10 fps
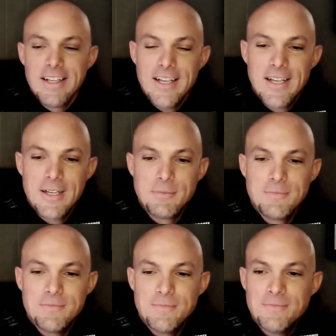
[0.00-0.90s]
I
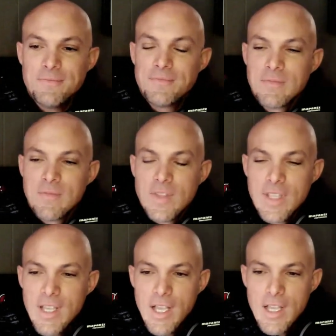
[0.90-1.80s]
mean?
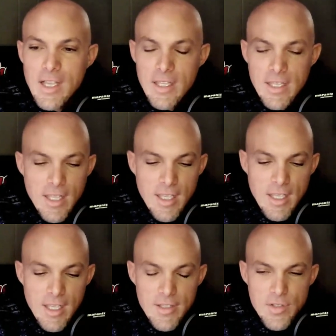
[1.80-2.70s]

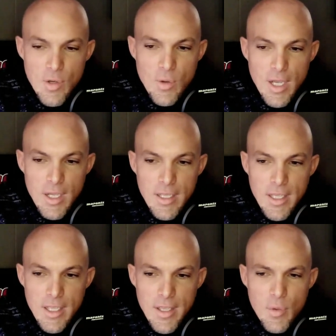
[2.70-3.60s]
So
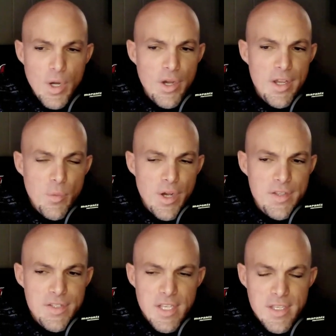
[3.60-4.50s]
where
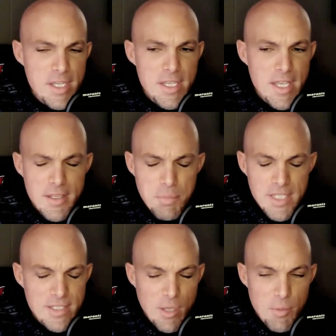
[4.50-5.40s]
is he?
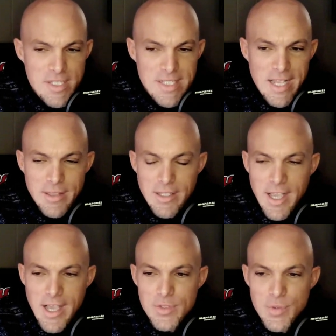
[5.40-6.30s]
Please tell me he's not in the
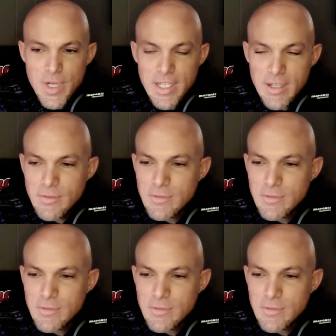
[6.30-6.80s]
house right now.